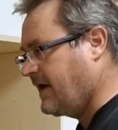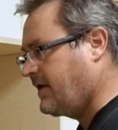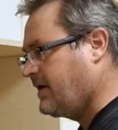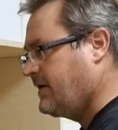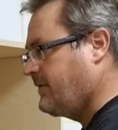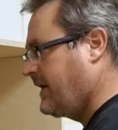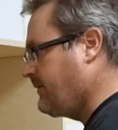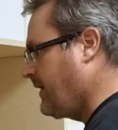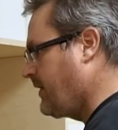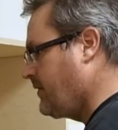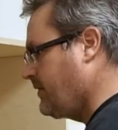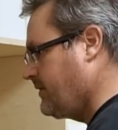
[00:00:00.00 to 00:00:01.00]
I could have made
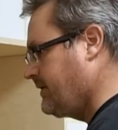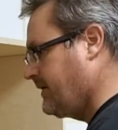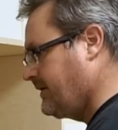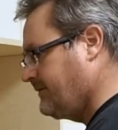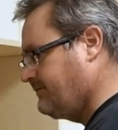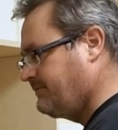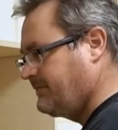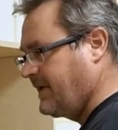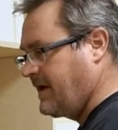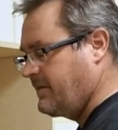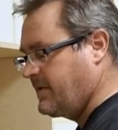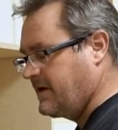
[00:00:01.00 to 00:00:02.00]
my hood
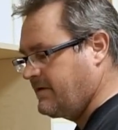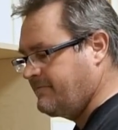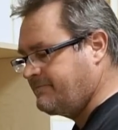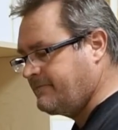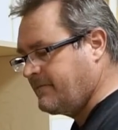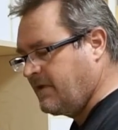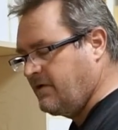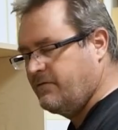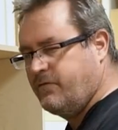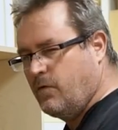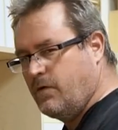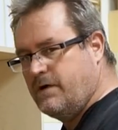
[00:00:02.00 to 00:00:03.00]
maybe
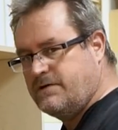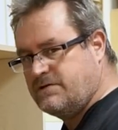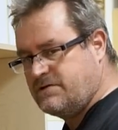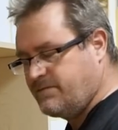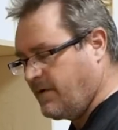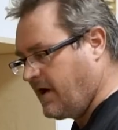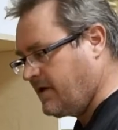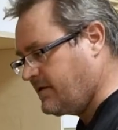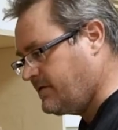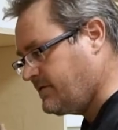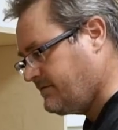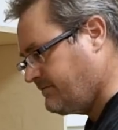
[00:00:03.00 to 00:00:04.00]
4 inches
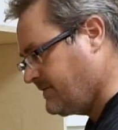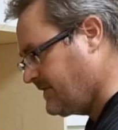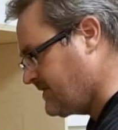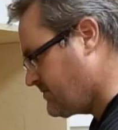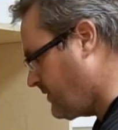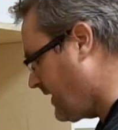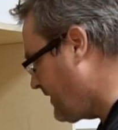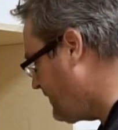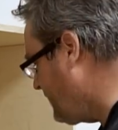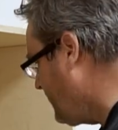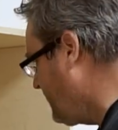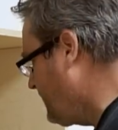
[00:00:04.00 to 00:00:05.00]
smaller this way,
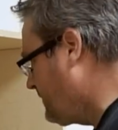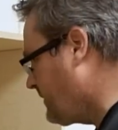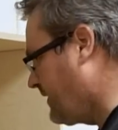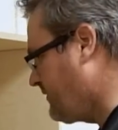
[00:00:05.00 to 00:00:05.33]
but